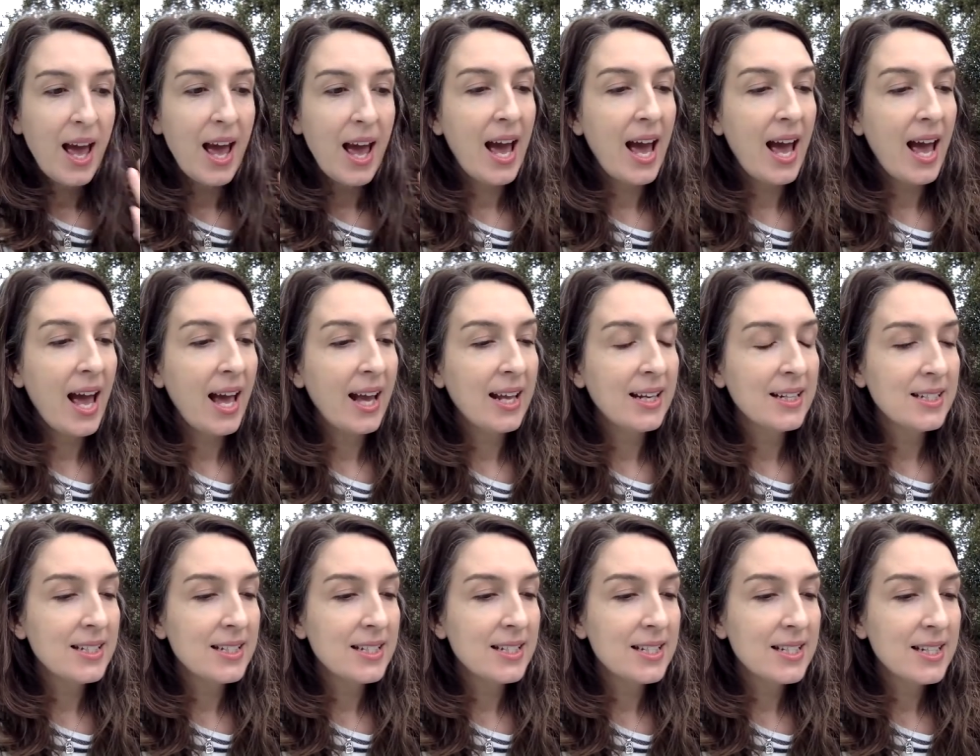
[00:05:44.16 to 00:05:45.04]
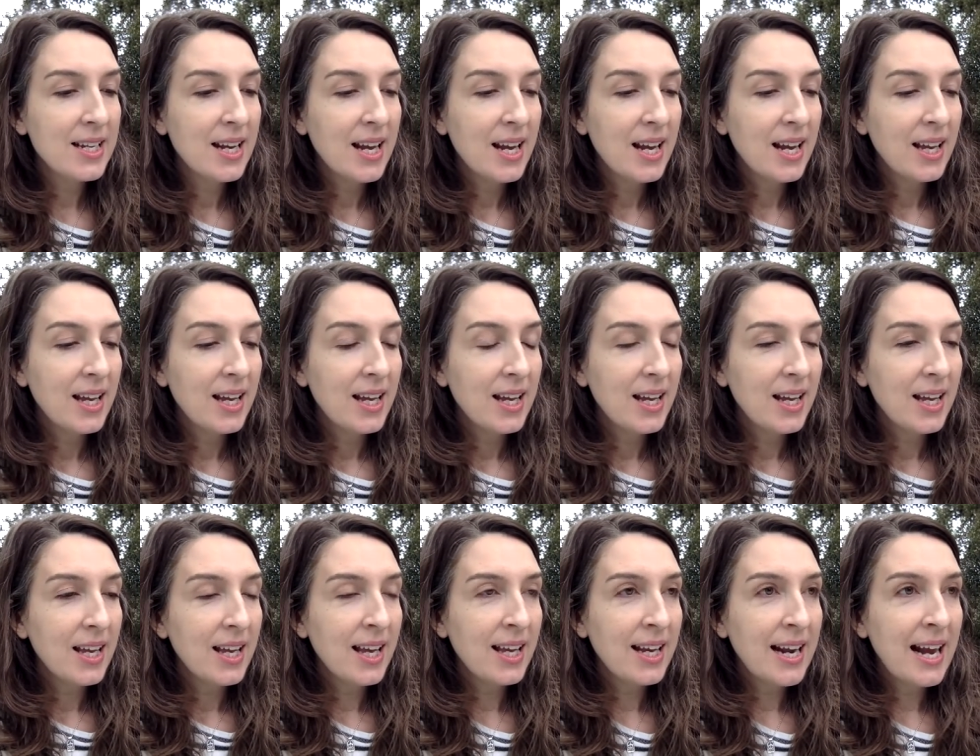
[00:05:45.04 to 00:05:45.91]
And
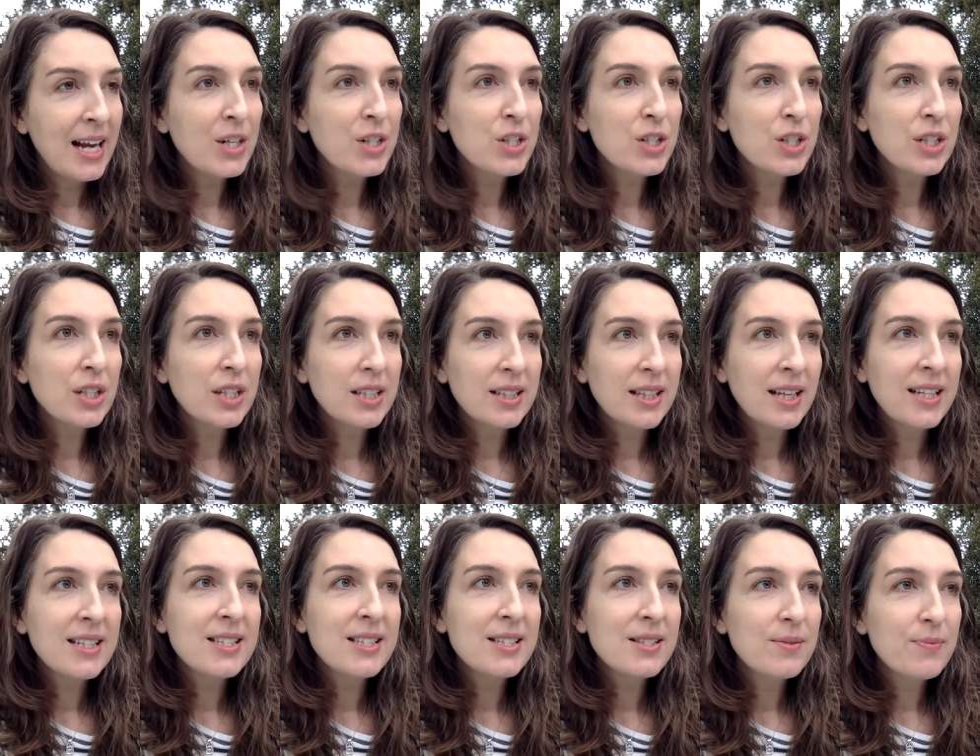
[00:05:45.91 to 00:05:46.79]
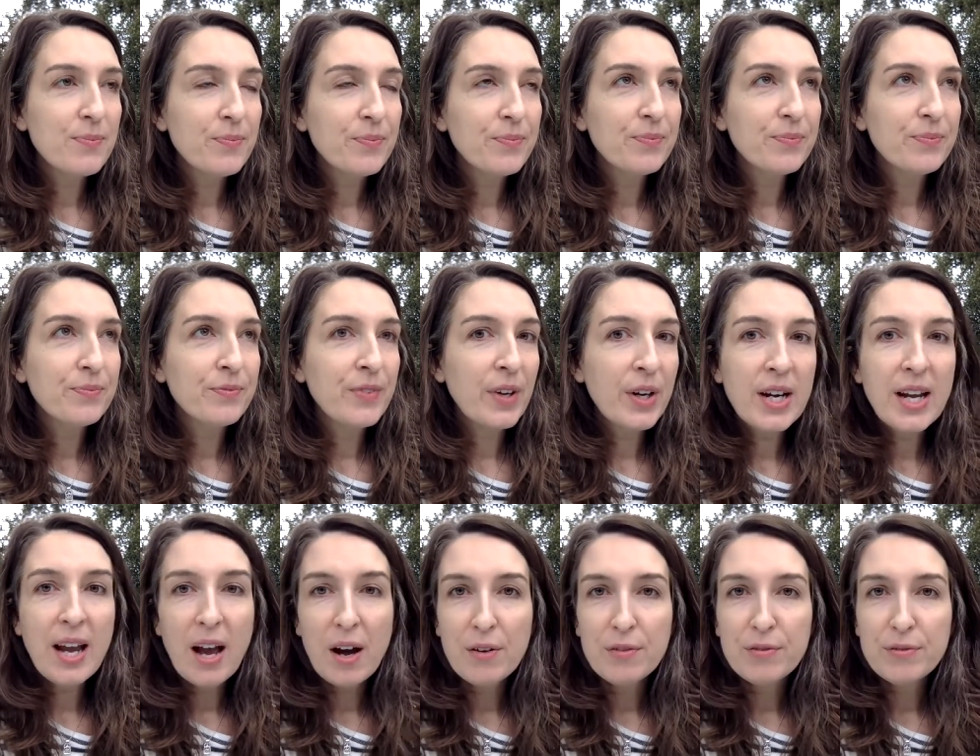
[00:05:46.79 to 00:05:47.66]
it actually, that's very
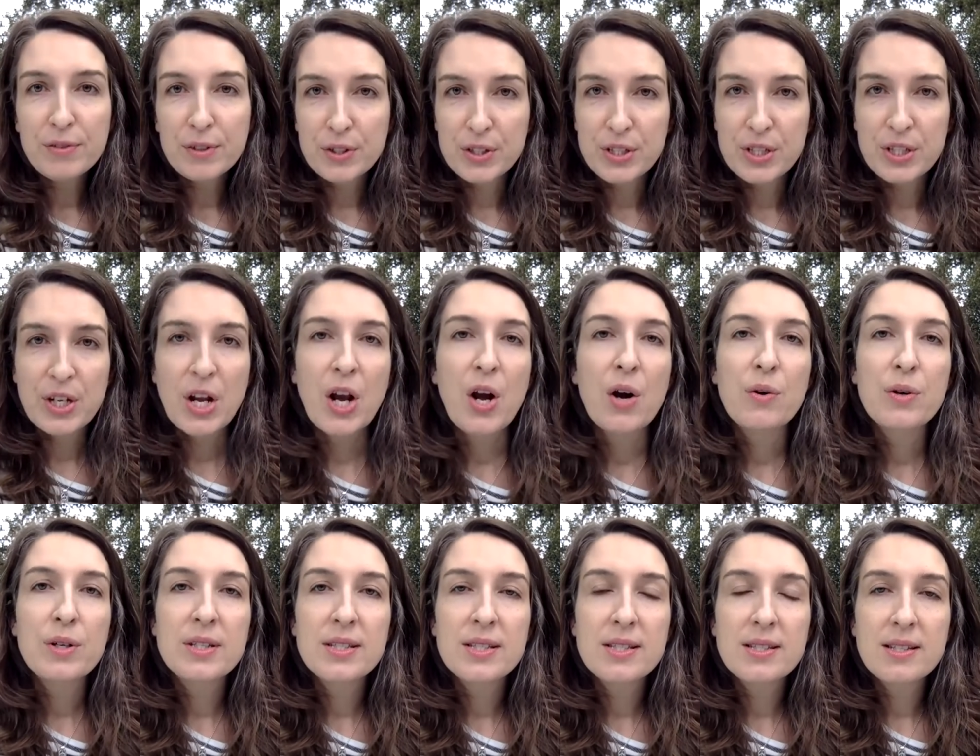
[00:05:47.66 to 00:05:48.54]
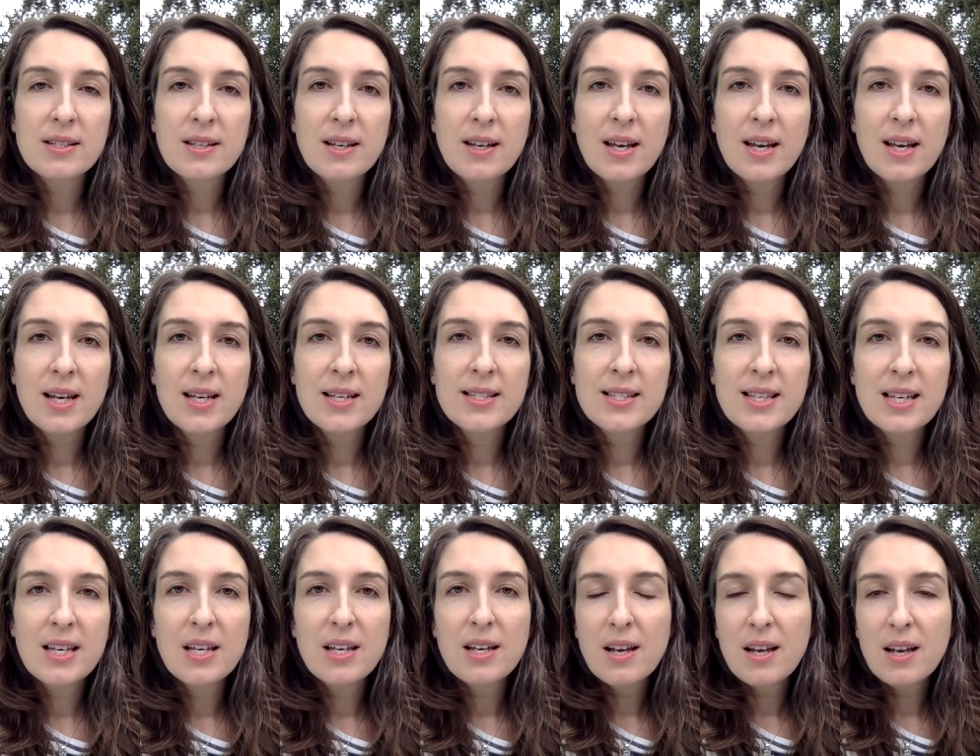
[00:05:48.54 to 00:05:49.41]
helpful to know is
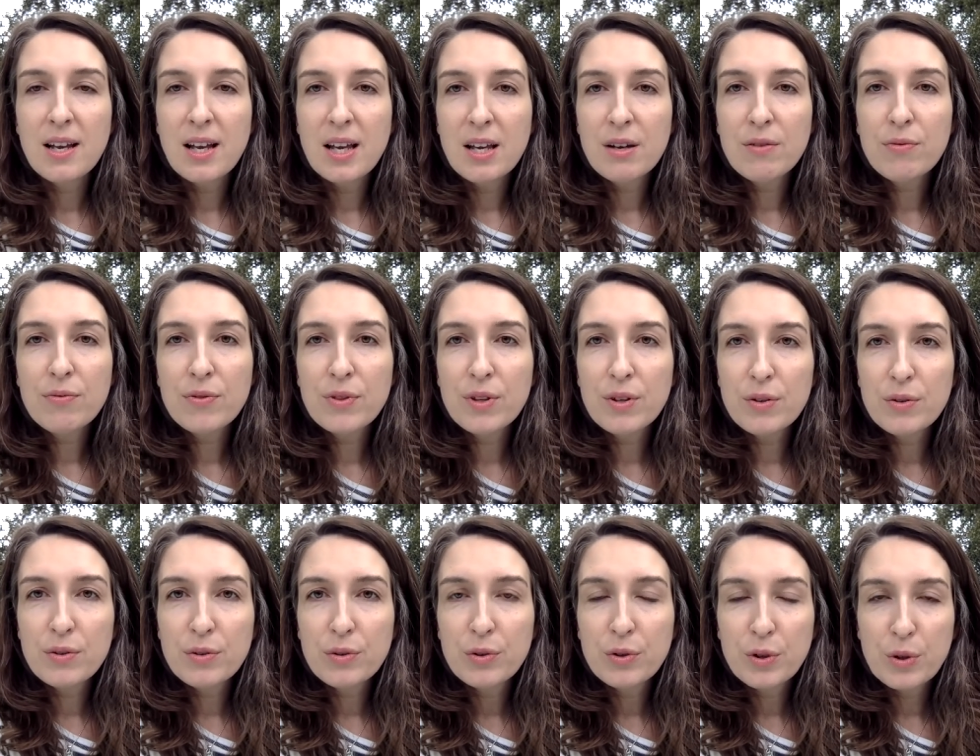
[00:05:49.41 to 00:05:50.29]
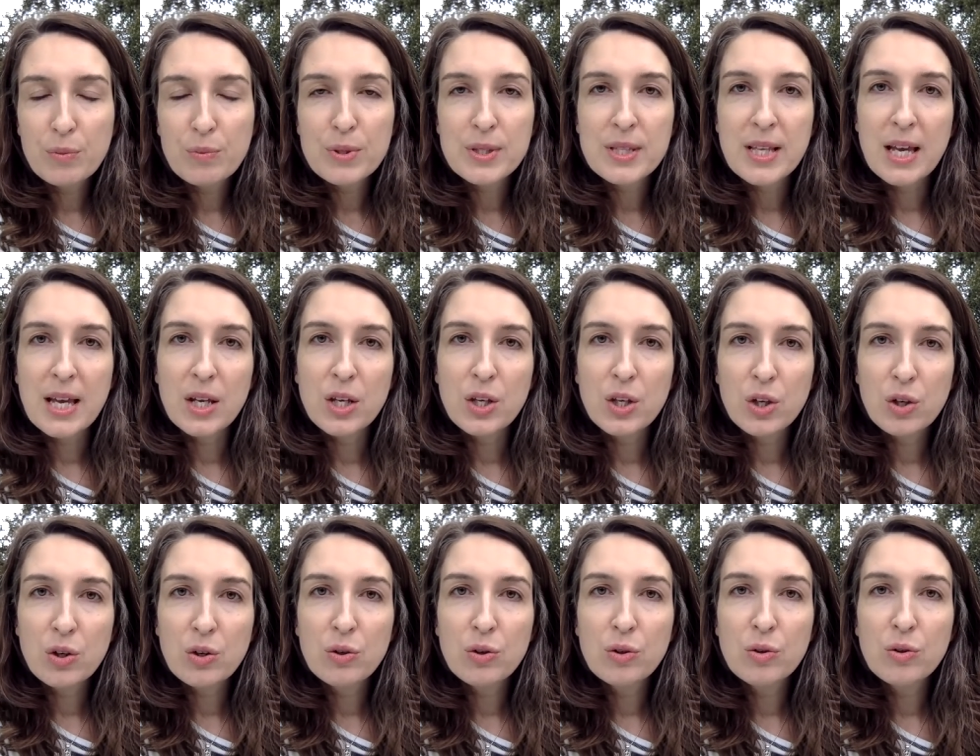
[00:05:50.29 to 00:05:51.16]
if the groups that
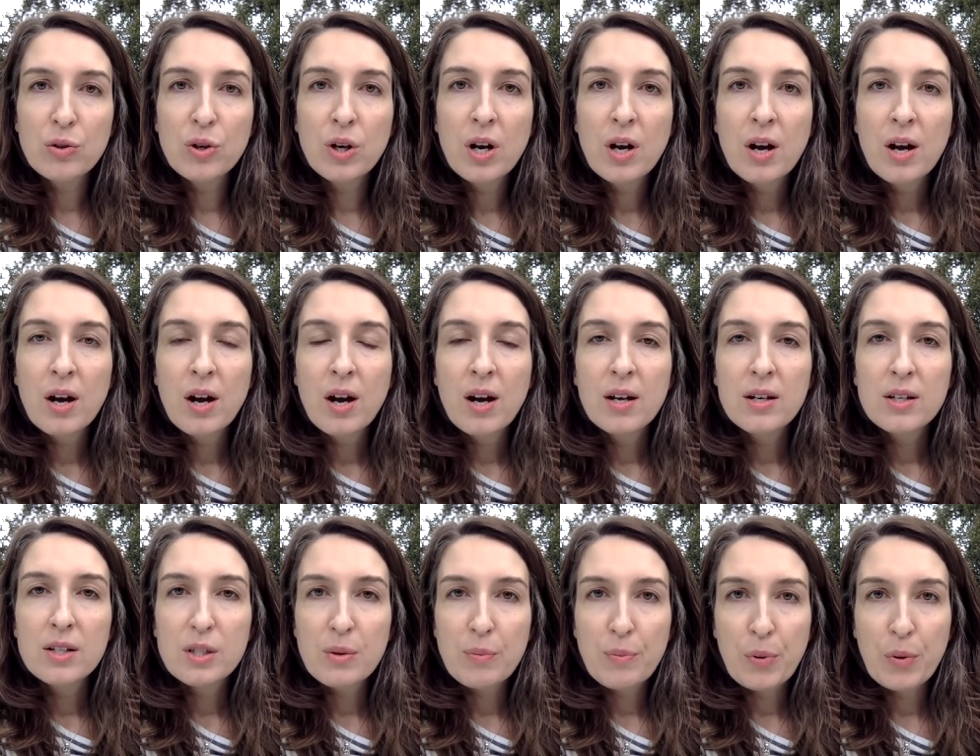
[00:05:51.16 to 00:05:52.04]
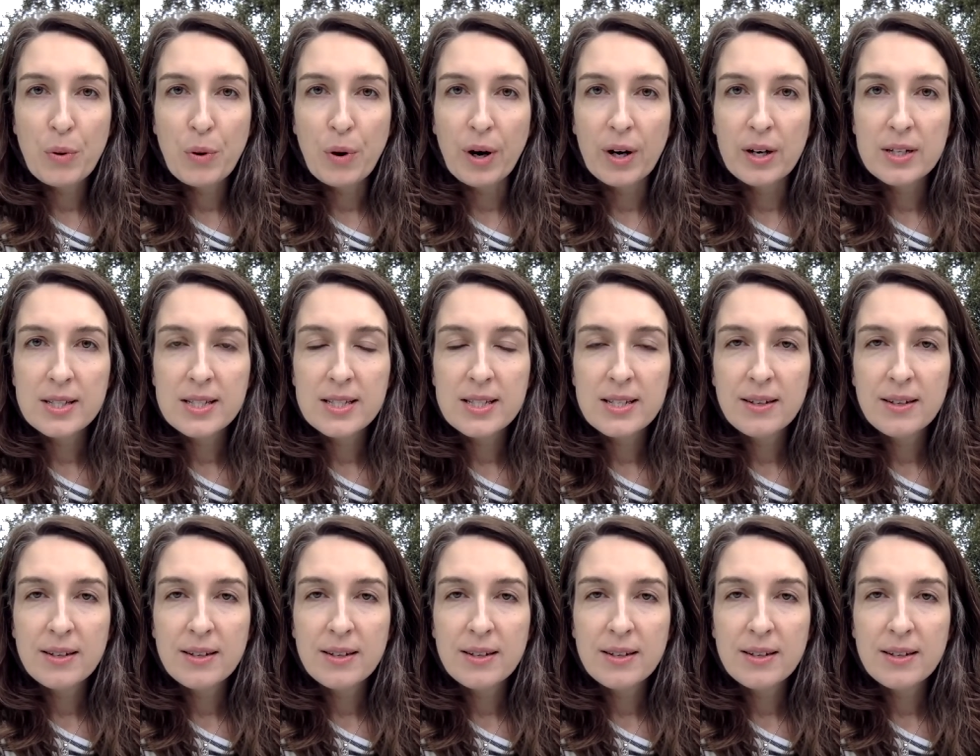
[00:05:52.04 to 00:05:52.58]
you support,